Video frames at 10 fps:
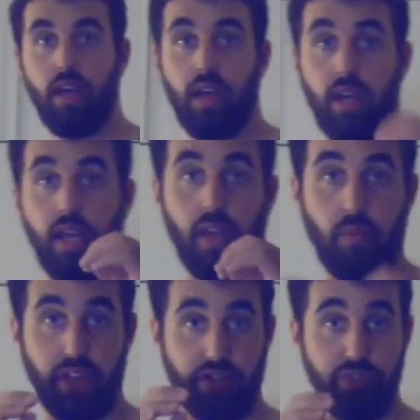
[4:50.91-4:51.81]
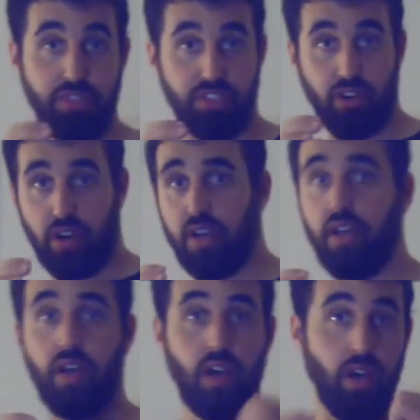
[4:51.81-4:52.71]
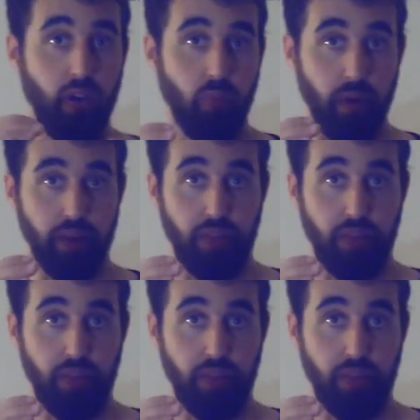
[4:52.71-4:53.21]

in which you start with the